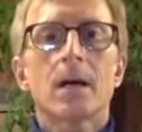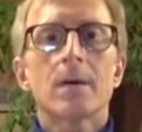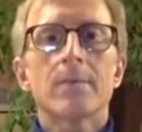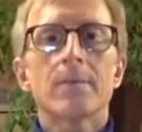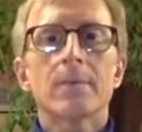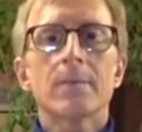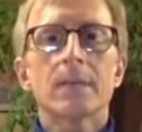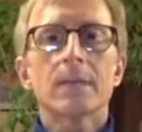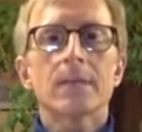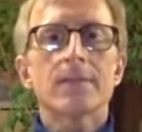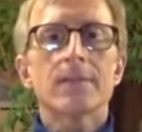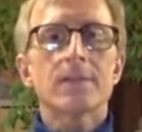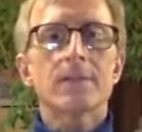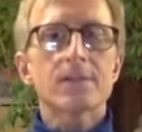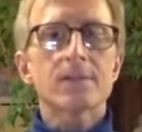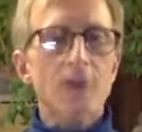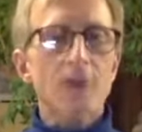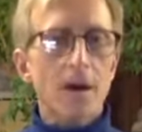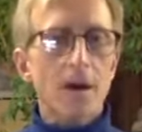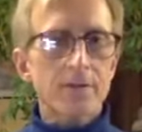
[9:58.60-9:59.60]
Even
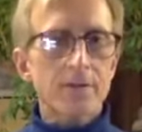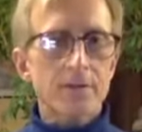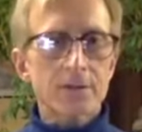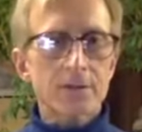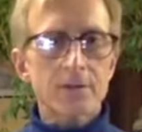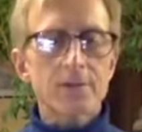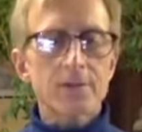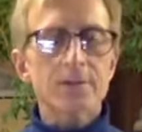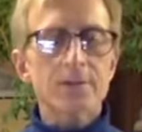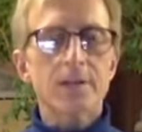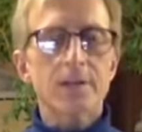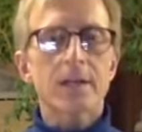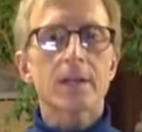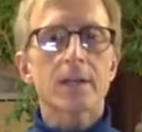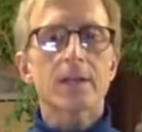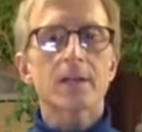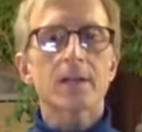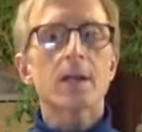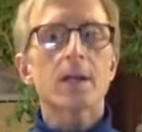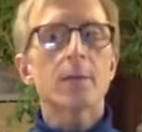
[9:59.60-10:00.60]
soften your skin
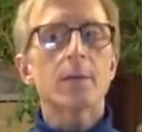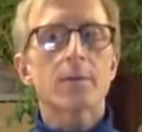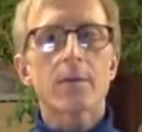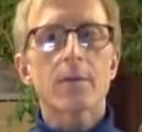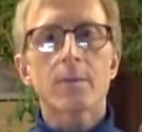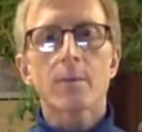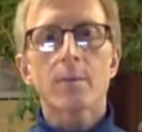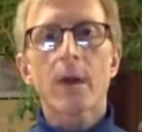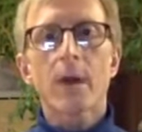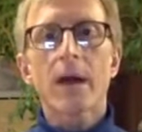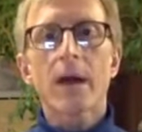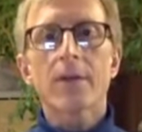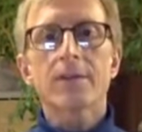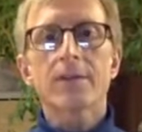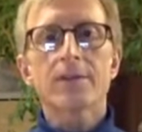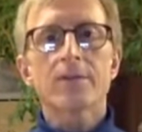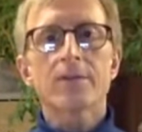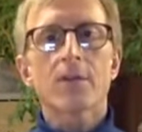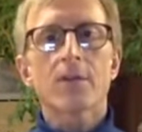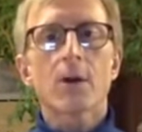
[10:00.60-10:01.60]
and come to the breath.
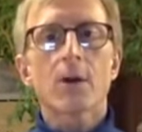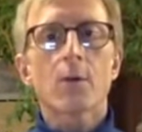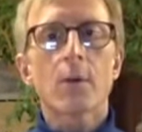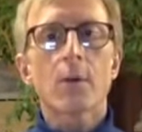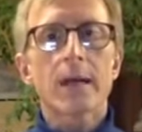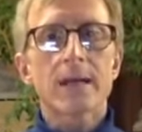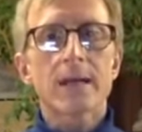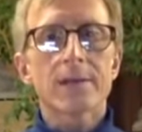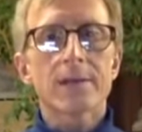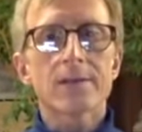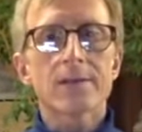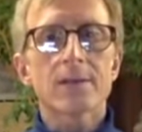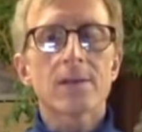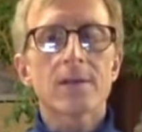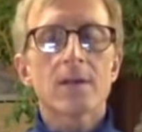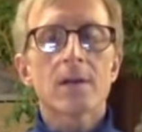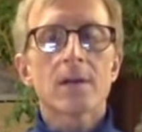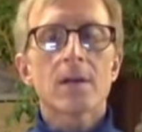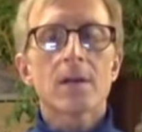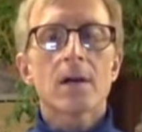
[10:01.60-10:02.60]
These are all ways
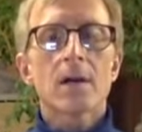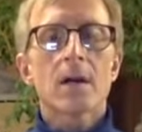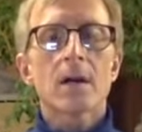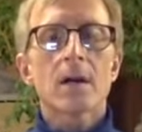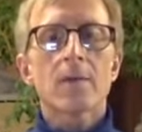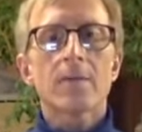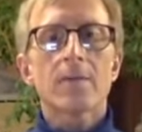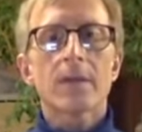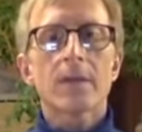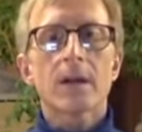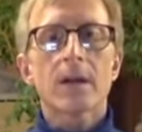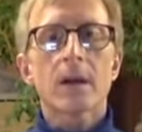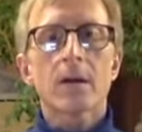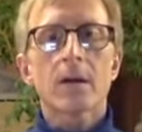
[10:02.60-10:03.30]
that are